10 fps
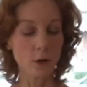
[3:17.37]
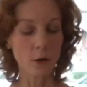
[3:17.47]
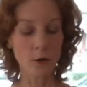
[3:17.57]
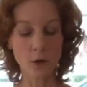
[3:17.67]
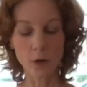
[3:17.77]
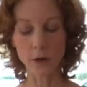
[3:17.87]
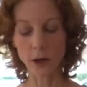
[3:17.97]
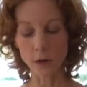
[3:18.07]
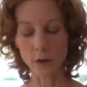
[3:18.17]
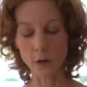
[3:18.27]
You could
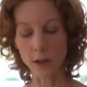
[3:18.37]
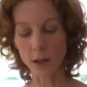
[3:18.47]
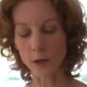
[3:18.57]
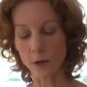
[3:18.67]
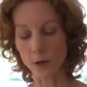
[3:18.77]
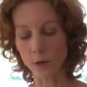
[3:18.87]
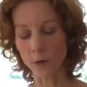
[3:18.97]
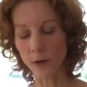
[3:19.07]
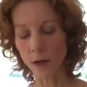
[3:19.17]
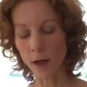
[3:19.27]
actually
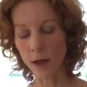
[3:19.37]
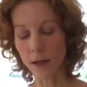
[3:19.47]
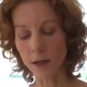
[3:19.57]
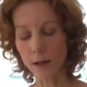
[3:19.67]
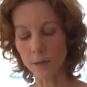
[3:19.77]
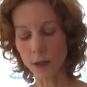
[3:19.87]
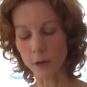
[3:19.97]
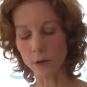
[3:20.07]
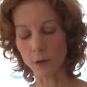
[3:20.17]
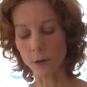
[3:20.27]
use any
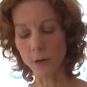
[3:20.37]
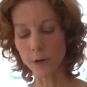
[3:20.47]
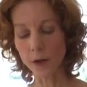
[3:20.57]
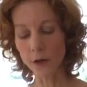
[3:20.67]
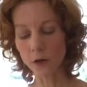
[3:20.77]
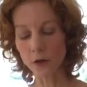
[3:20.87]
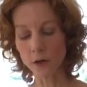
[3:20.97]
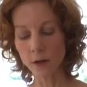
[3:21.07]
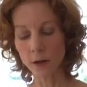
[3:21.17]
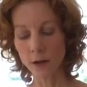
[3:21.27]
meat or
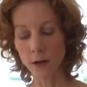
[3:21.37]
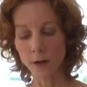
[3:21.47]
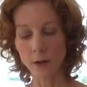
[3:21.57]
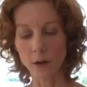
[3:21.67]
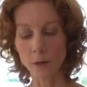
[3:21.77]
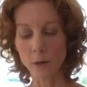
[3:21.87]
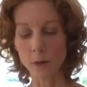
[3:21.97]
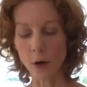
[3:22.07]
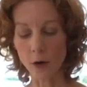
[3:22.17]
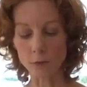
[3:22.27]
fish. This would
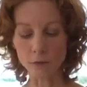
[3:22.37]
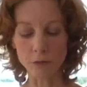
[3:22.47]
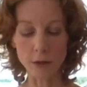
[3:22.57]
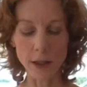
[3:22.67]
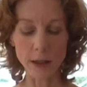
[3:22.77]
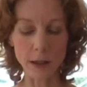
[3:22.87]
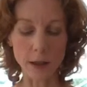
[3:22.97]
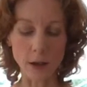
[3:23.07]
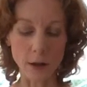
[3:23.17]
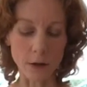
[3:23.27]
work really
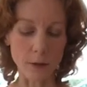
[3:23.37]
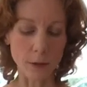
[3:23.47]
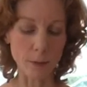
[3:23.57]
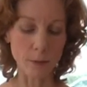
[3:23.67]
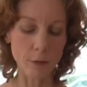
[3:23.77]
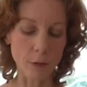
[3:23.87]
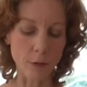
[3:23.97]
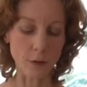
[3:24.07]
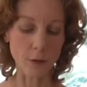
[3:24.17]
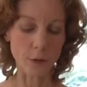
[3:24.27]
nice with
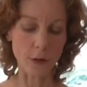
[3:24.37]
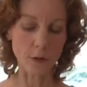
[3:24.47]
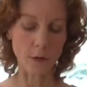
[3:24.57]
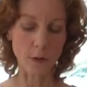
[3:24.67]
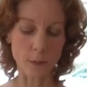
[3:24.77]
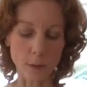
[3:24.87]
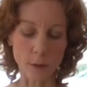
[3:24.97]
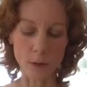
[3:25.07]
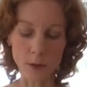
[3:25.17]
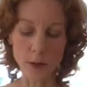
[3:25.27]
prawns, for
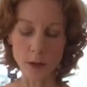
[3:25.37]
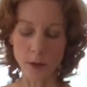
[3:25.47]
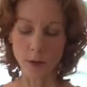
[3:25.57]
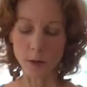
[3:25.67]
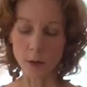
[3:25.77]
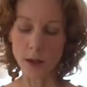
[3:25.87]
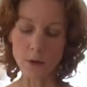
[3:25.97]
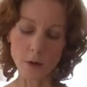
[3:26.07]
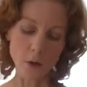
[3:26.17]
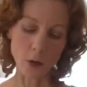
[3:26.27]
example. So
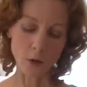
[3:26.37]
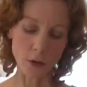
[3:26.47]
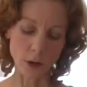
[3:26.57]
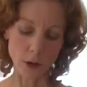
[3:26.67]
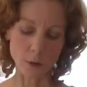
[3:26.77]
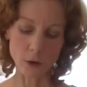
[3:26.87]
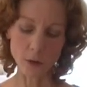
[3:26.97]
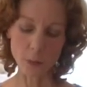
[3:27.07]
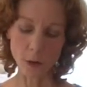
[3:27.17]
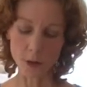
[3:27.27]
if you've got time,
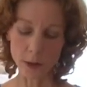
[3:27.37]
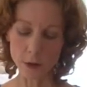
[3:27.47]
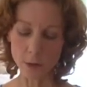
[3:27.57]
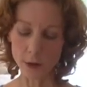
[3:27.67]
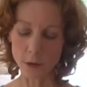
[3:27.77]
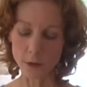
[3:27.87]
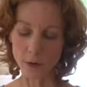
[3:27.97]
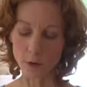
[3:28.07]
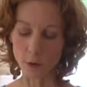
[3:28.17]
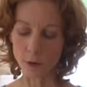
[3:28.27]
just pour a little bit of
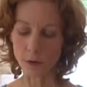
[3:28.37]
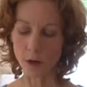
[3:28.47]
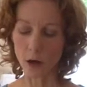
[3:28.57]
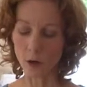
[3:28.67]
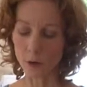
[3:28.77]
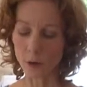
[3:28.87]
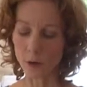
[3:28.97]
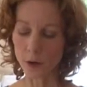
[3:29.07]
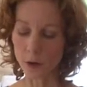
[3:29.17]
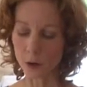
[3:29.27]
the sauce
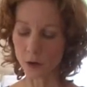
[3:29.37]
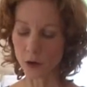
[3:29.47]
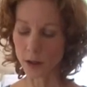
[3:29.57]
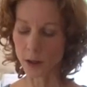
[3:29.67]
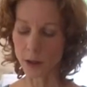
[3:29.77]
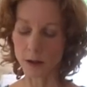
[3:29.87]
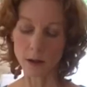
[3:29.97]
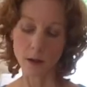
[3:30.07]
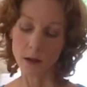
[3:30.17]
over your chicken